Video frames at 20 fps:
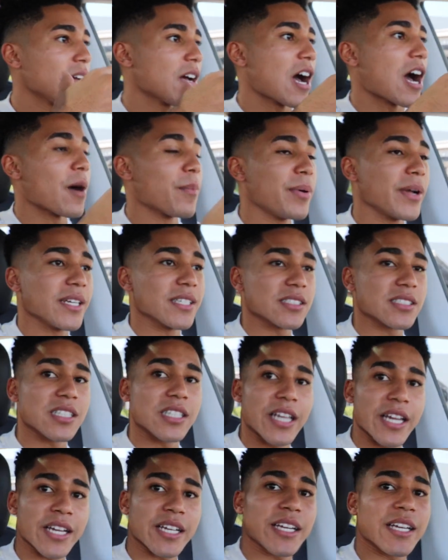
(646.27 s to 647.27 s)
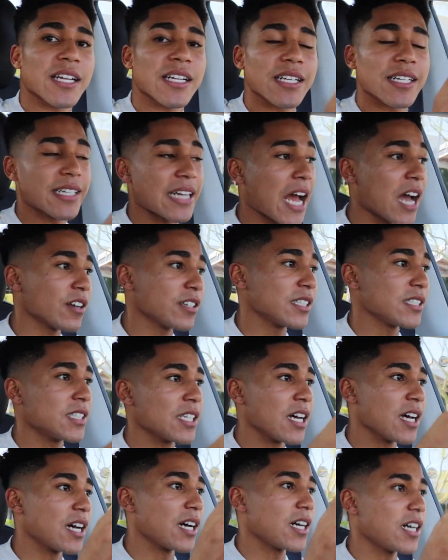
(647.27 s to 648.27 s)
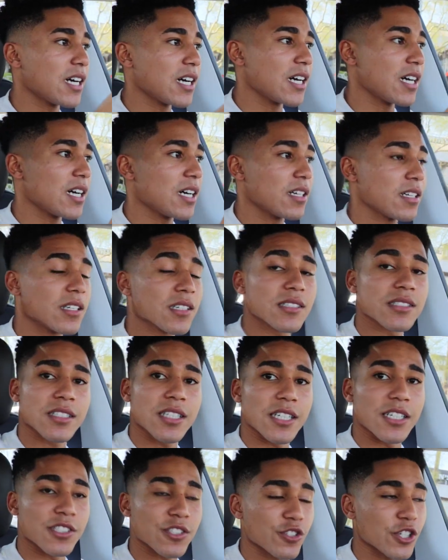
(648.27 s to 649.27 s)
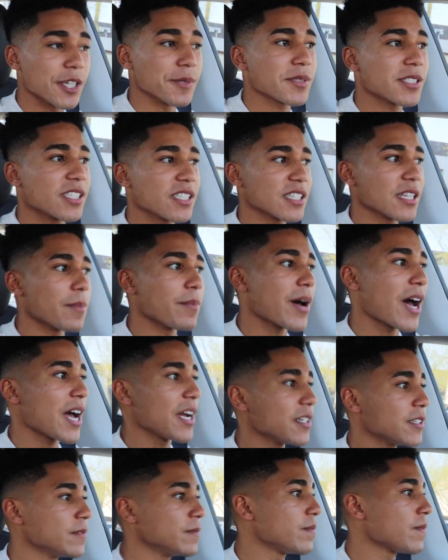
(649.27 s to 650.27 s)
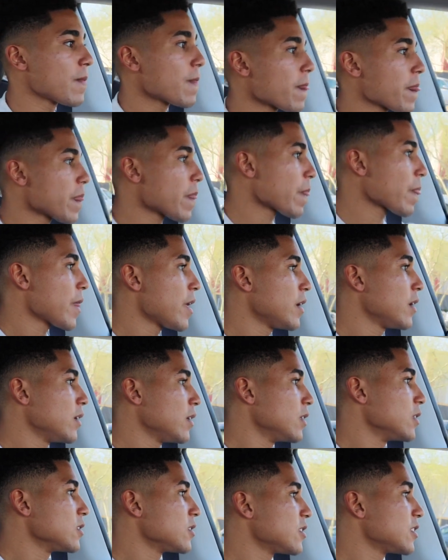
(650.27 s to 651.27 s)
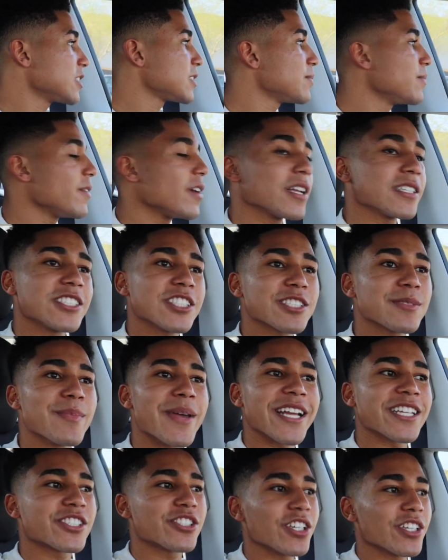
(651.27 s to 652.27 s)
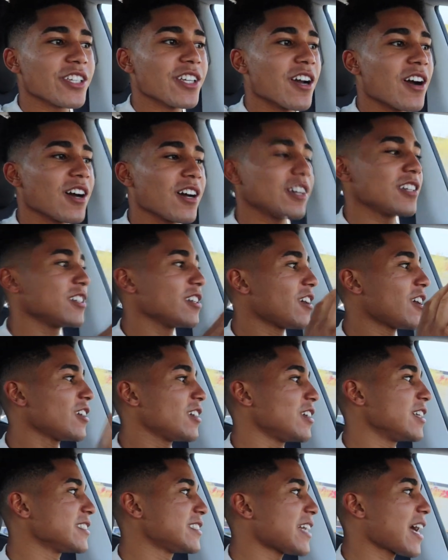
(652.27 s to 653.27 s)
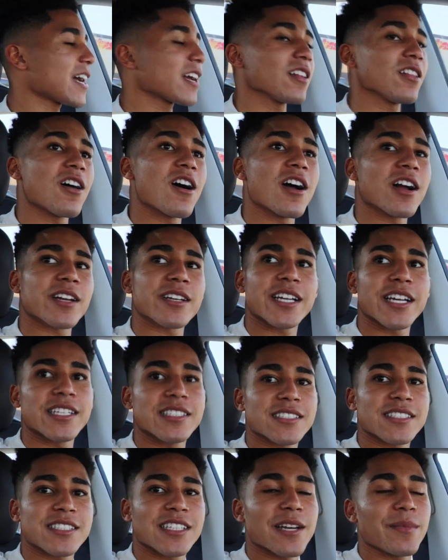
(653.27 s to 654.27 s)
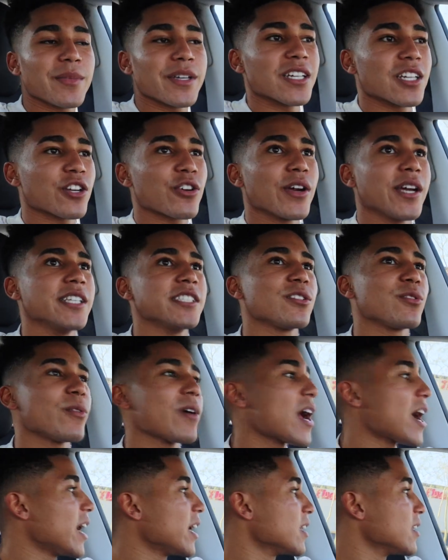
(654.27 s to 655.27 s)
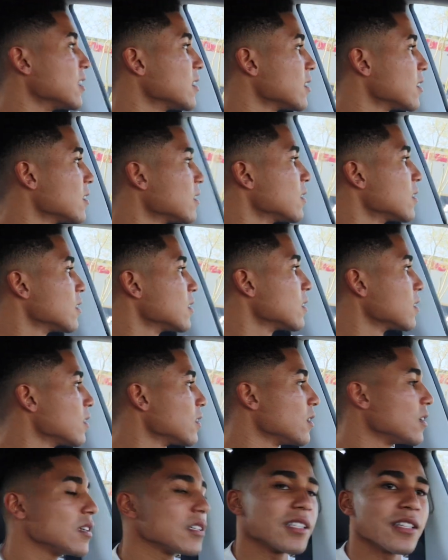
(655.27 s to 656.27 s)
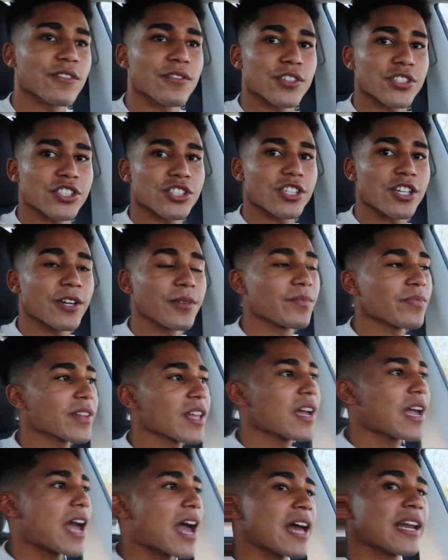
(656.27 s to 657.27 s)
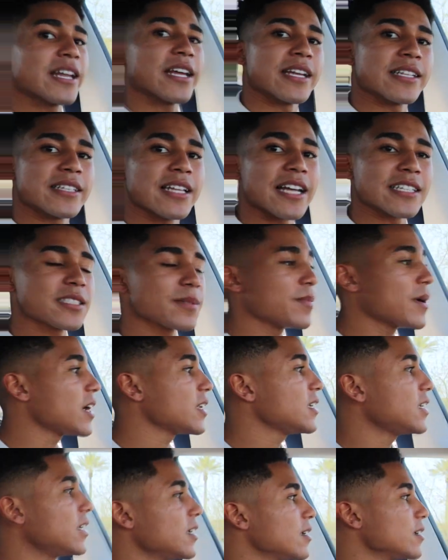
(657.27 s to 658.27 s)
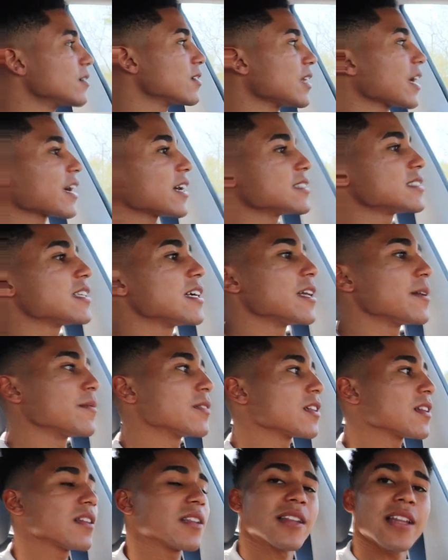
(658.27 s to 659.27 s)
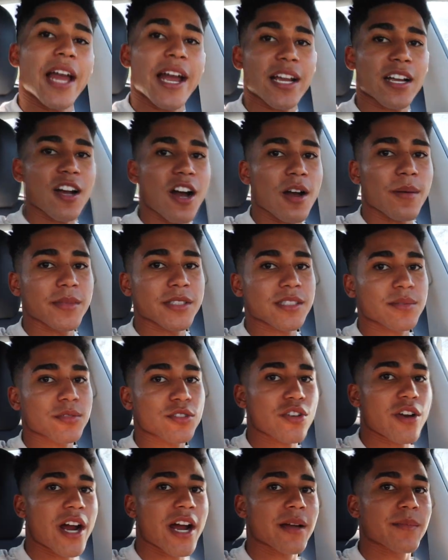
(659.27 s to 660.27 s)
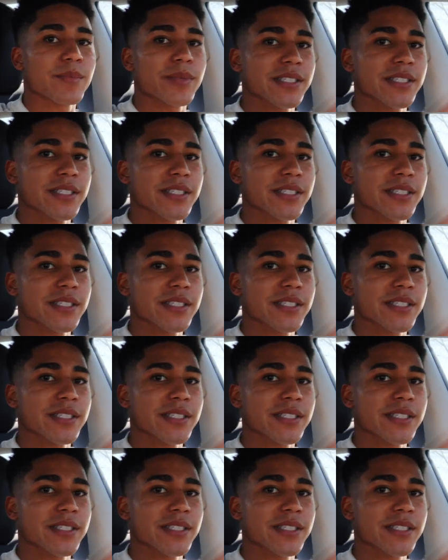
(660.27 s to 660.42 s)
I'll put his link down in the description in the bio. Just make sure y'all tag along because it's gonna be a crazy ride for sure. And then that's about it. Like I said, like, comment, subscribe.